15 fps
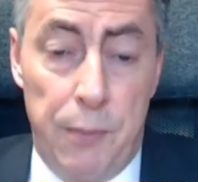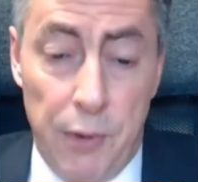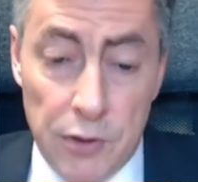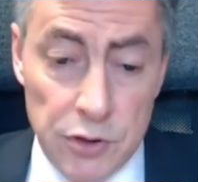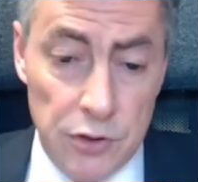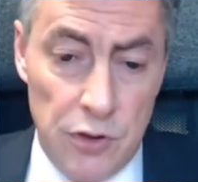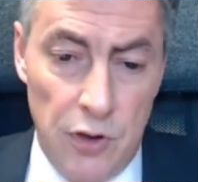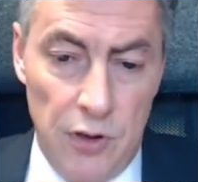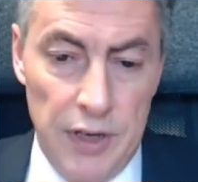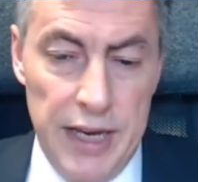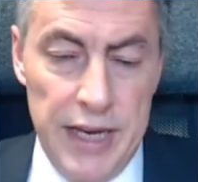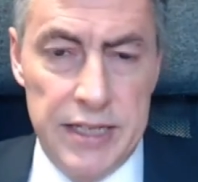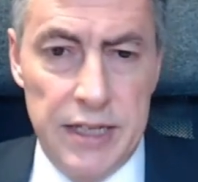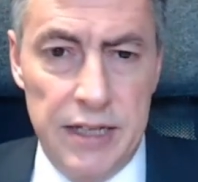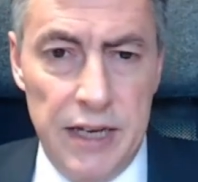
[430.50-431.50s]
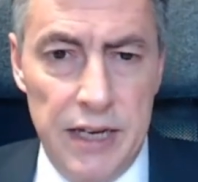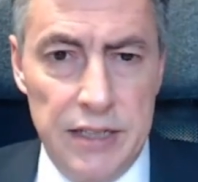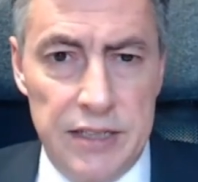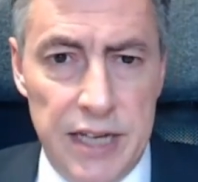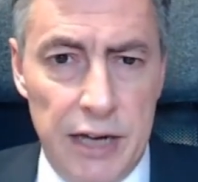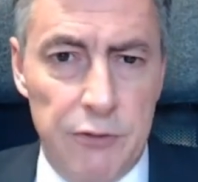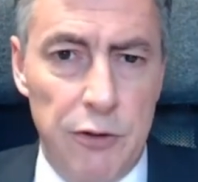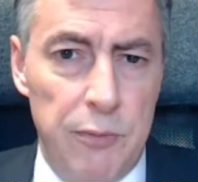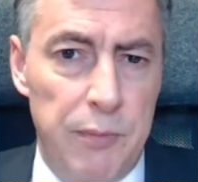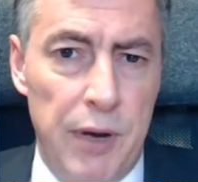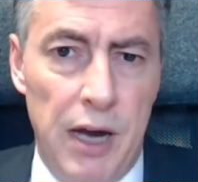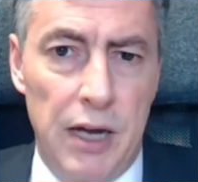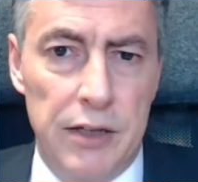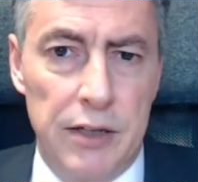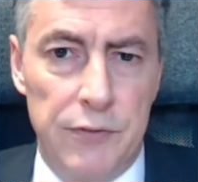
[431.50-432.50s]
The protocol is an integral
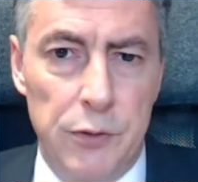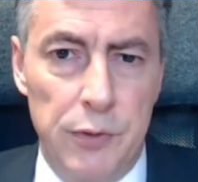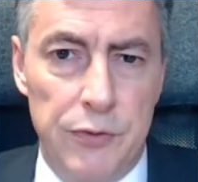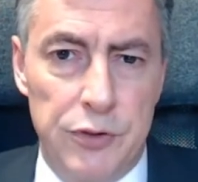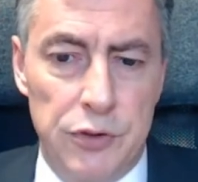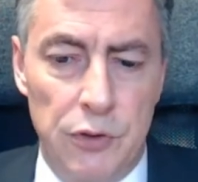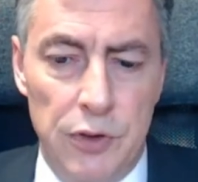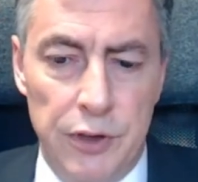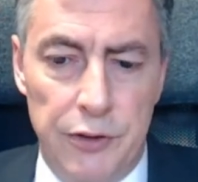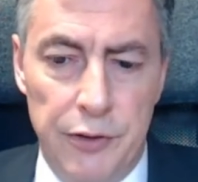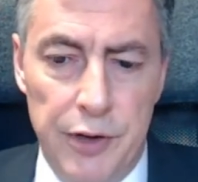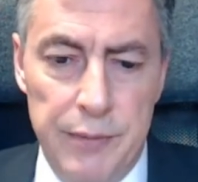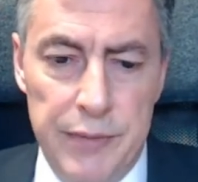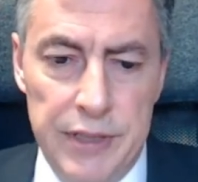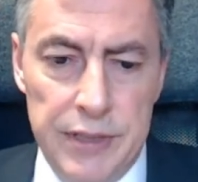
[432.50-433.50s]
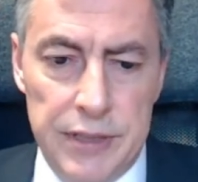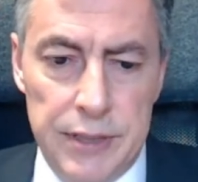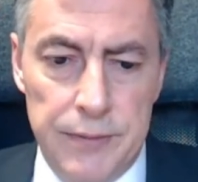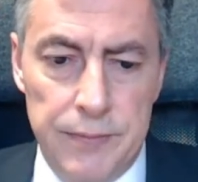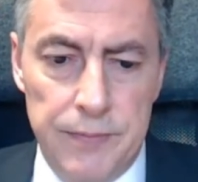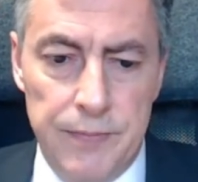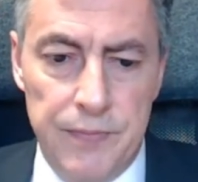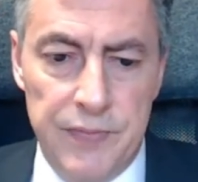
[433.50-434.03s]
part of the withdrawal agreement.